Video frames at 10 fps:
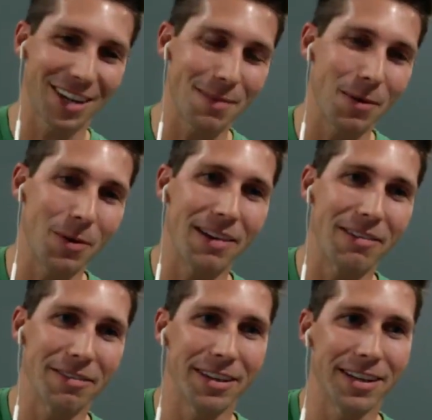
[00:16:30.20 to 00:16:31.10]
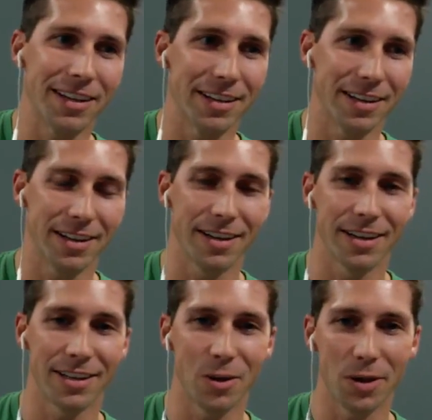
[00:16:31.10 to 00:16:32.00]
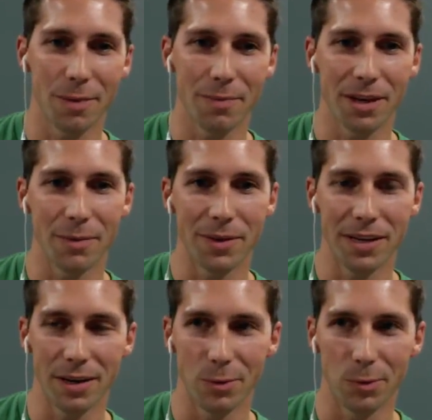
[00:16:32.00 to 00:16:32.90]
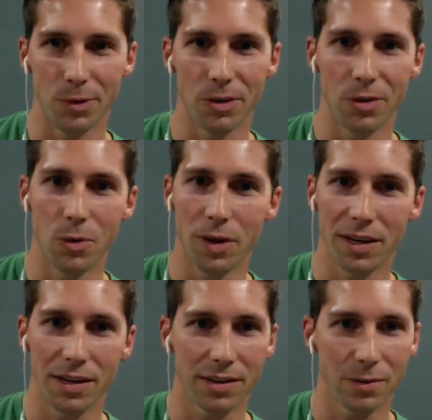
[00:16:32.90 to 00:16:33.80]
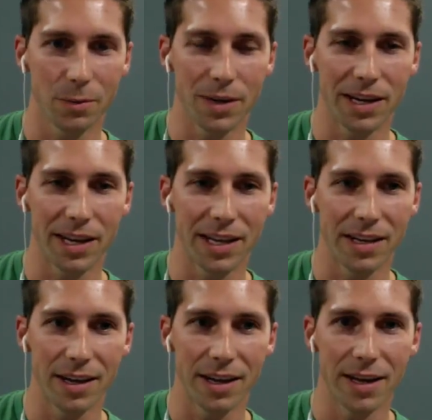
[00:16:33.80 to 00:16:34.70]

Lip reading: to my wife and going up there, and we did a real quick weekend.